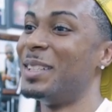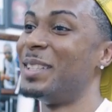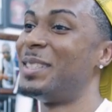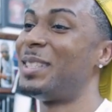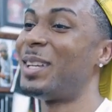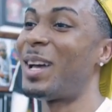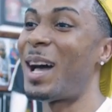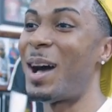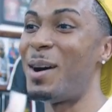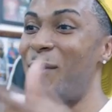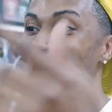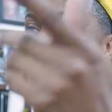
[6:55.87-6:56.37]

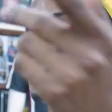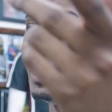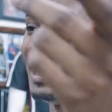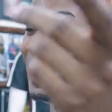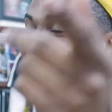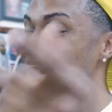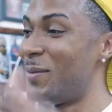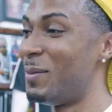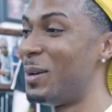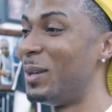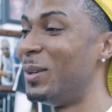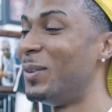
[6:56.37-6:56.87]
So I went in
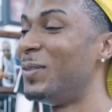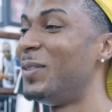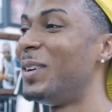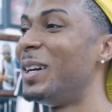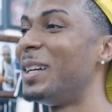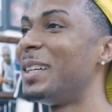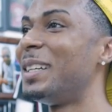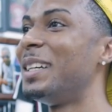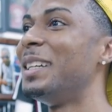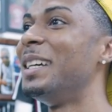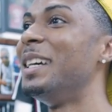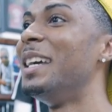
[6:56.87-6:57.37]
that
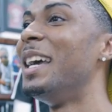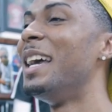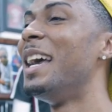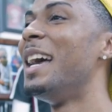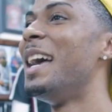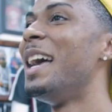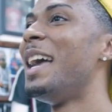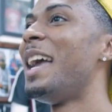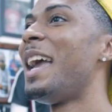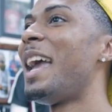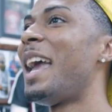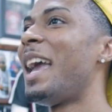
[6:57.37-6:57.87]
motherfucker.
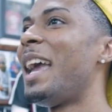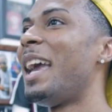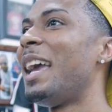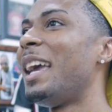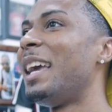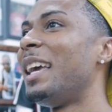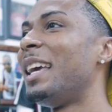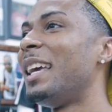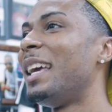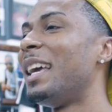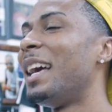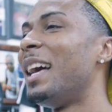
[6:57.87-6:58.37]

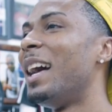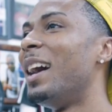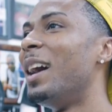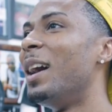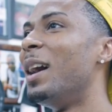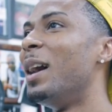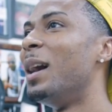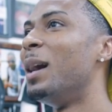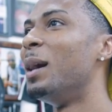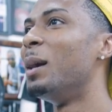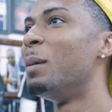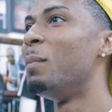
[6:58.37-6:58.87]
And
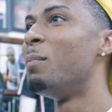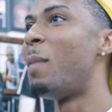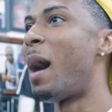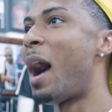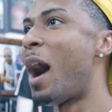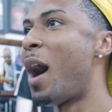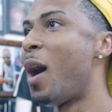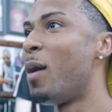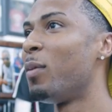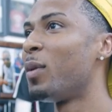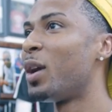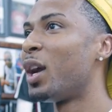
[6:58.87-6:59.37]
my
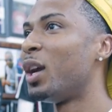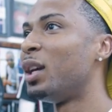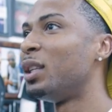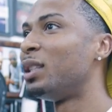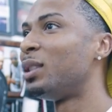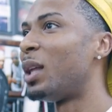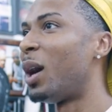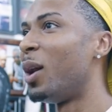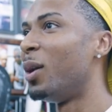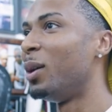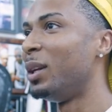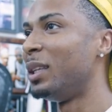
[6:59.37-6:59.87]
homegirl
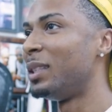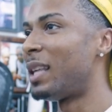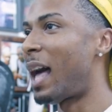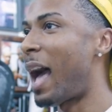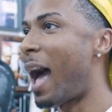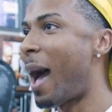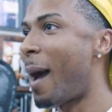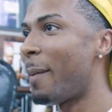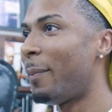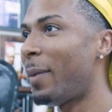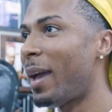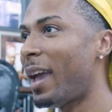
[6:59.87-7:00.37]
stole his
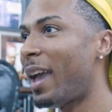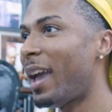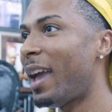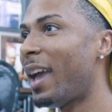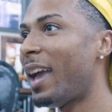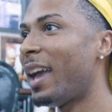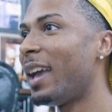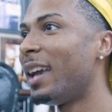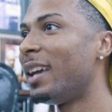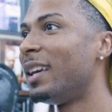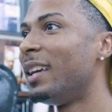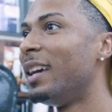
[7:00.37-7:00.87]

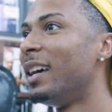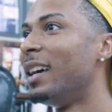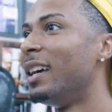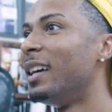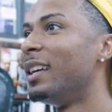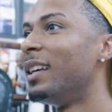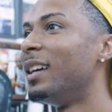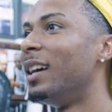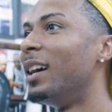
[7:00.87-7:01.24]
iPad.